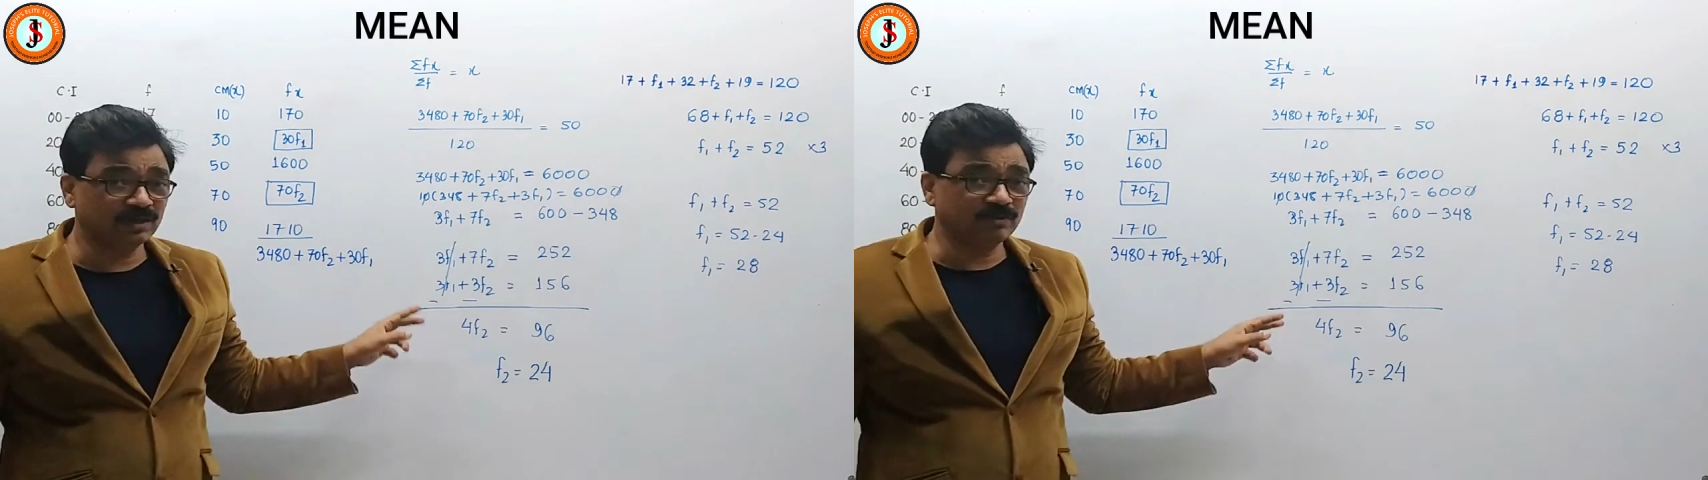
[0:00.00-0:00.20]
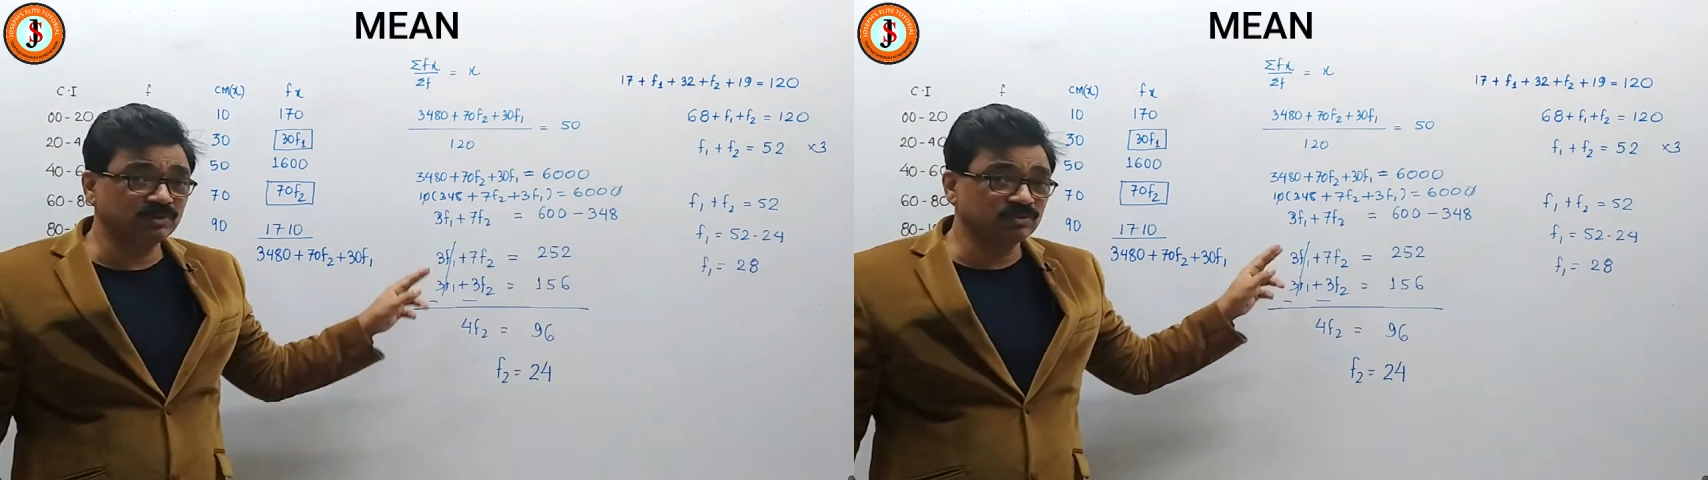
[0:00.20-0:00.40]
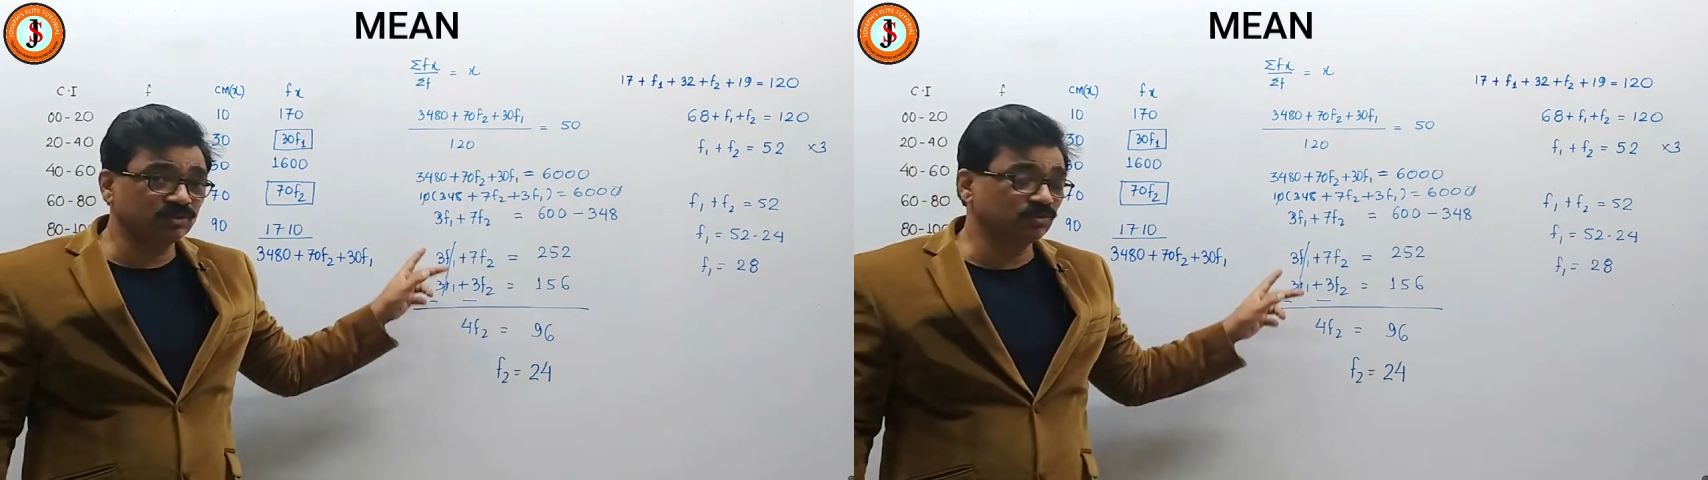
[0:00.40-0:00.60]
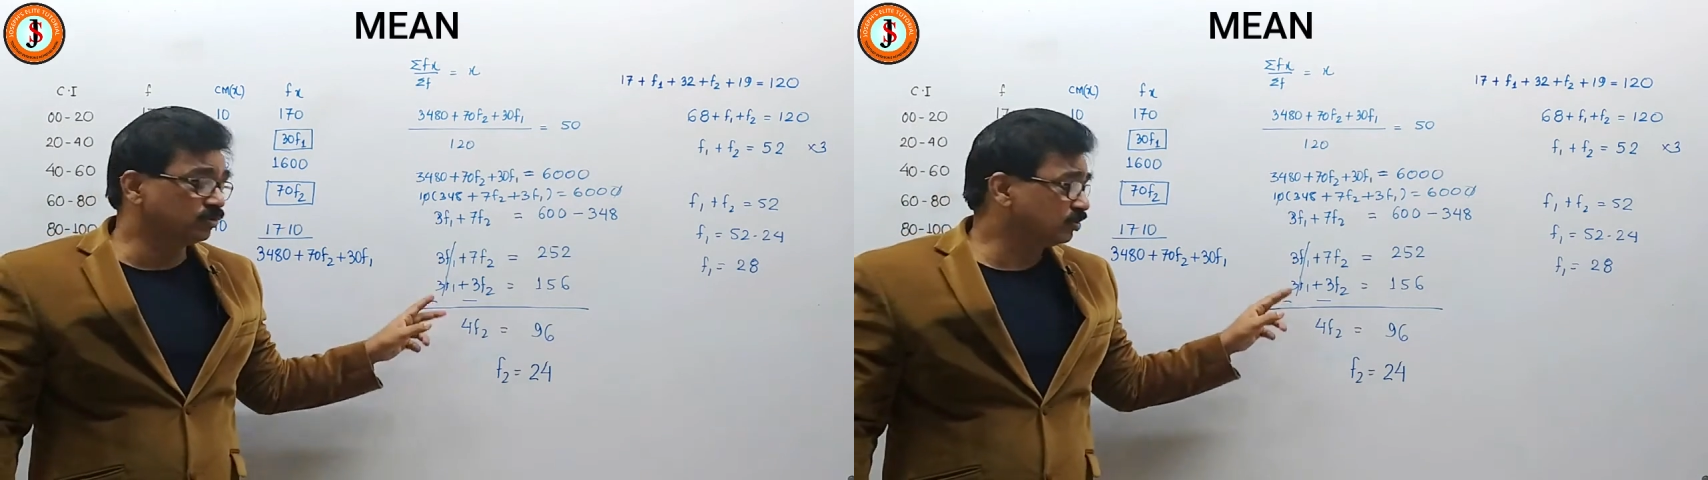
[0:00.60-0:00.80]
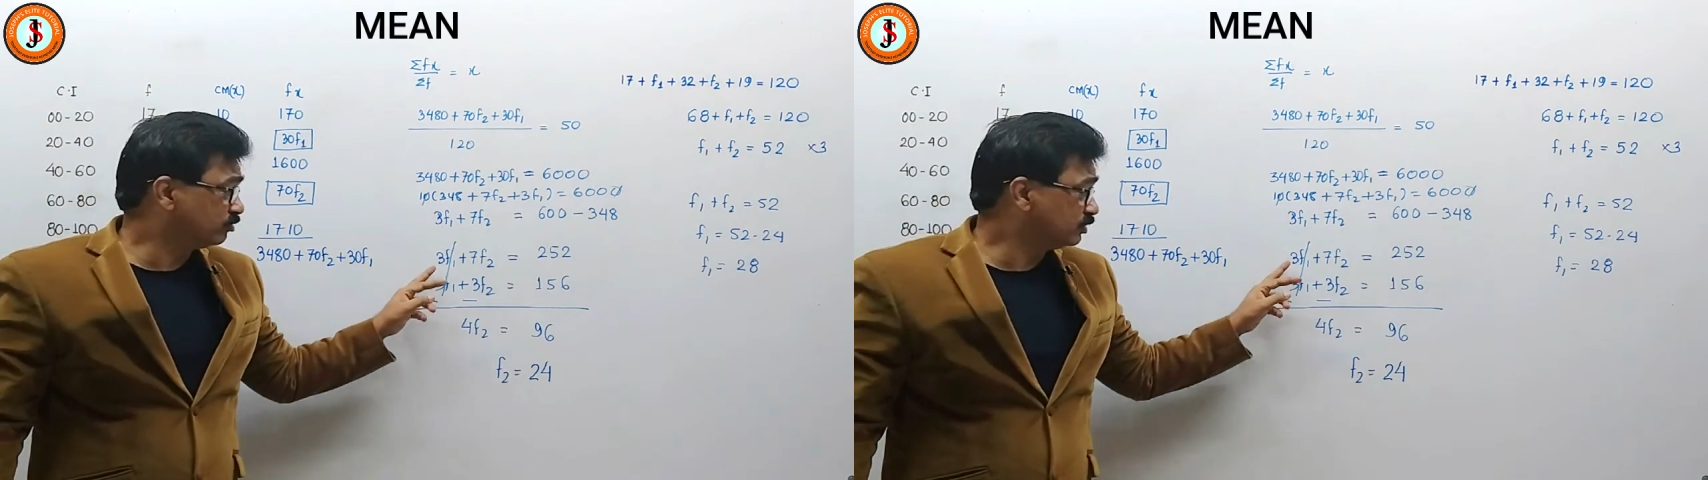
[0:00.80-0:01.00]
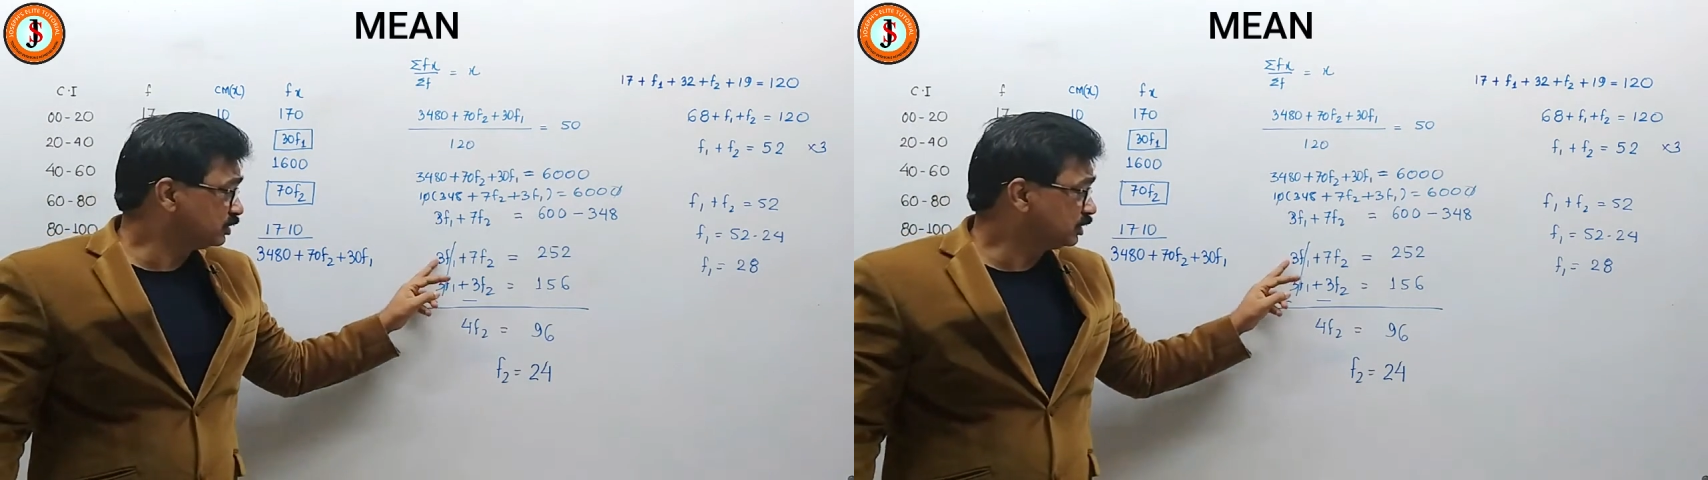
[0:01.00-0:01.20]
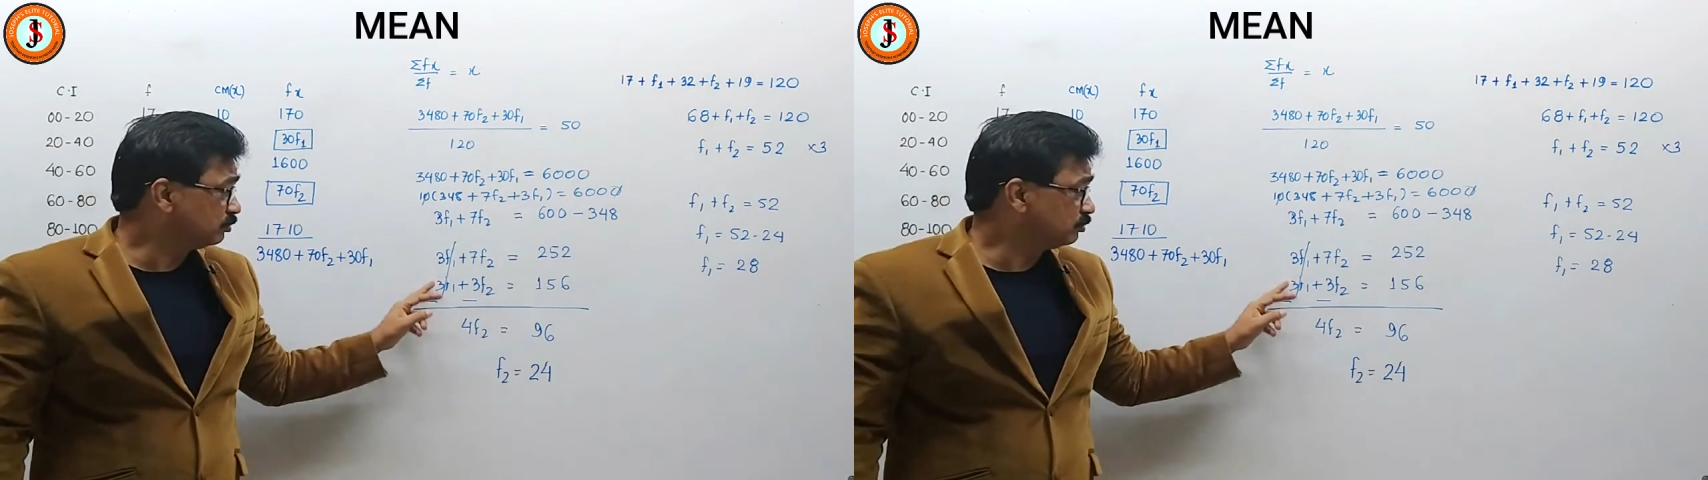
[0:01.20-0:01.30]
that means we go to the first